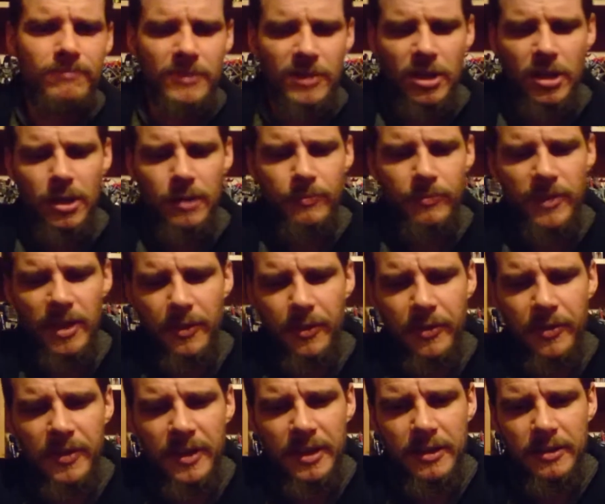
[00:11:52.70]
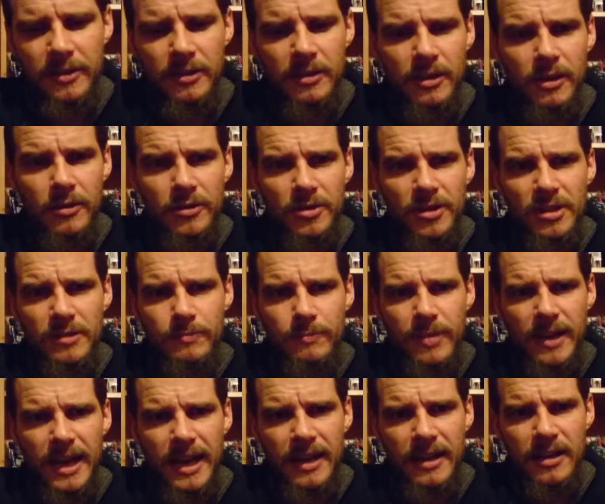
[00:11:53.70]
like that thing that goes on his
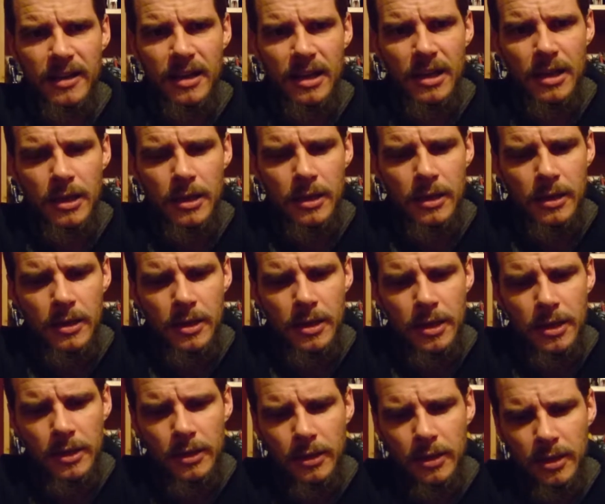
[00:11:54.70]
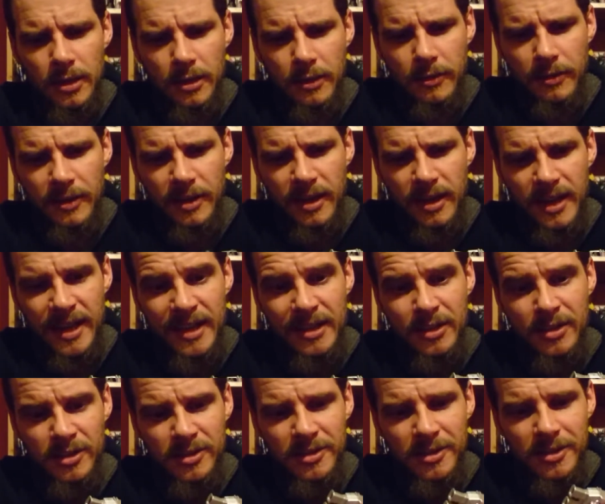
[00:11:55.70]
back, like that. It
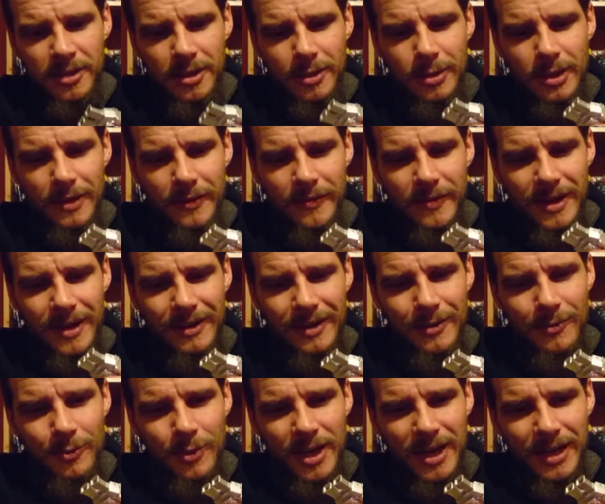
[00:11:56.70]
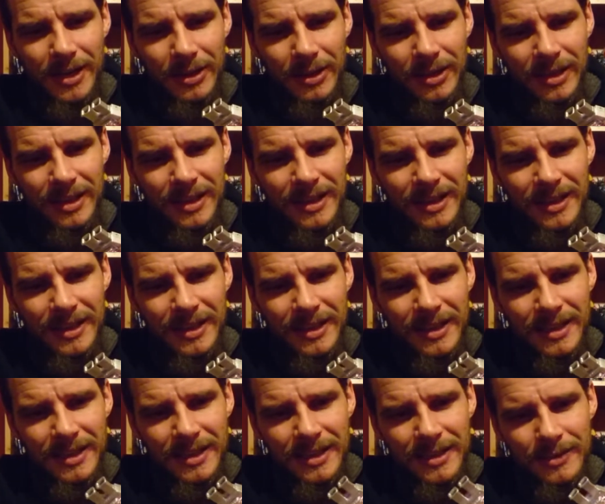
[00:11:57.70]
doesn't do it very well,
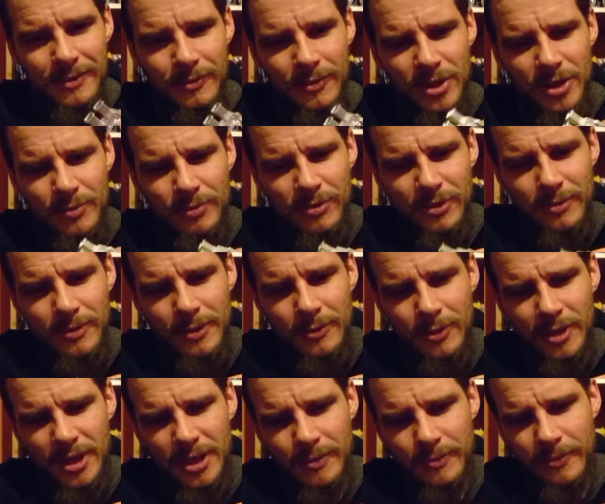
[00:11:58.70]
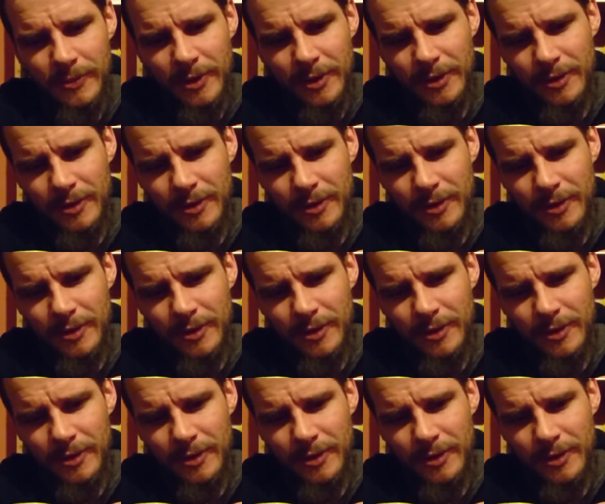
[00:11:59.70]
which is probably why I'm